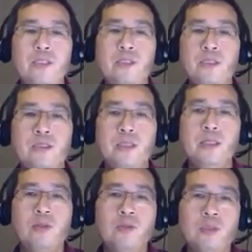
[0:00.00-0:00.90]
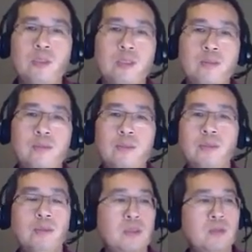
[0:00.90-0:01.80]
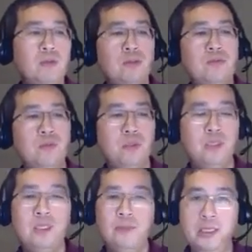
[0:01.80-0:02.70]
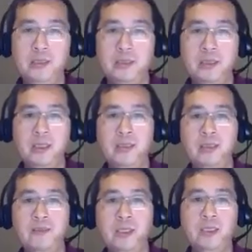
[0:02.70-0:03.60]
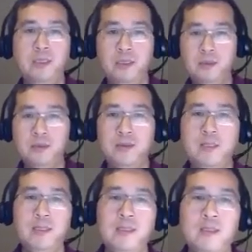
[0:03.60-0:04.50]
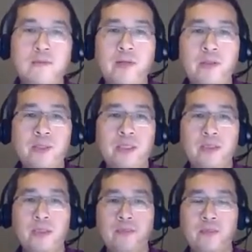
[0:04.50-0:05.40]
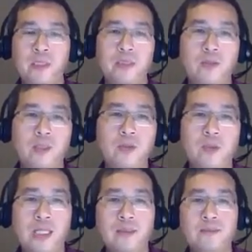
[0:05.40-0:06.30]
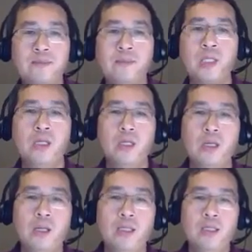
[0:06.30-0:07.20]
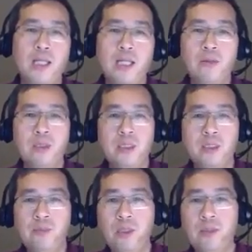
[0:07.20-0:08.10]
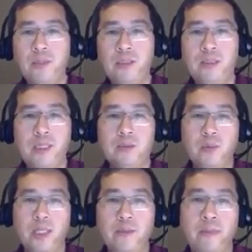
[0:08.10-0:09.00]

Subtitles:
for database, but the file system cannot do that. Integrity problems as well. Integrity